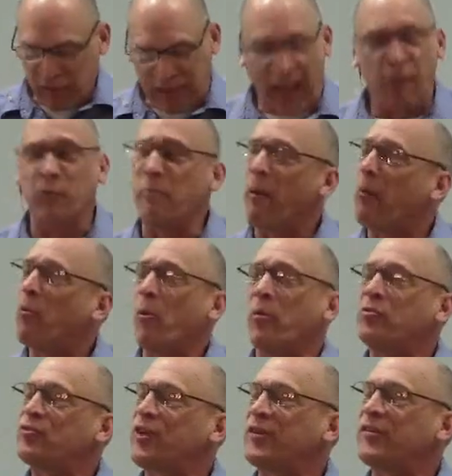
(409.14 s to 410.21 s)
can you remember
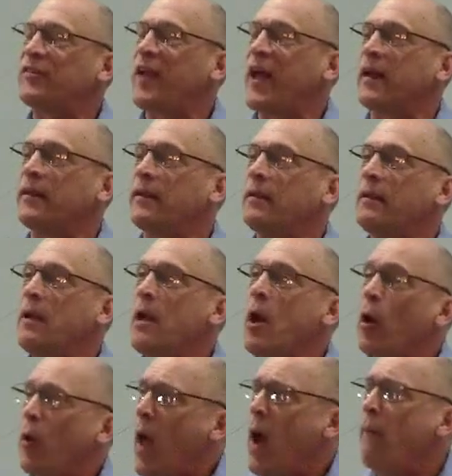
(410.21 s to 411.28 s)
what was just said.
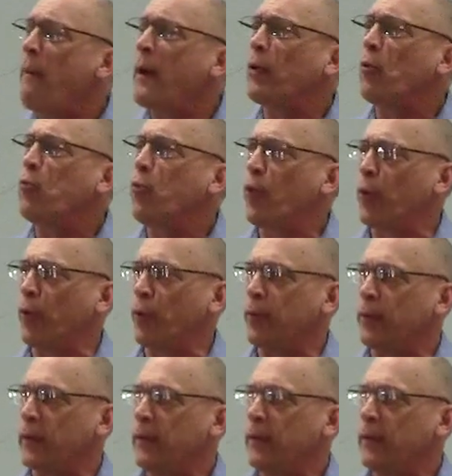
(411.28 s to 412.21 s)
Or how about a word?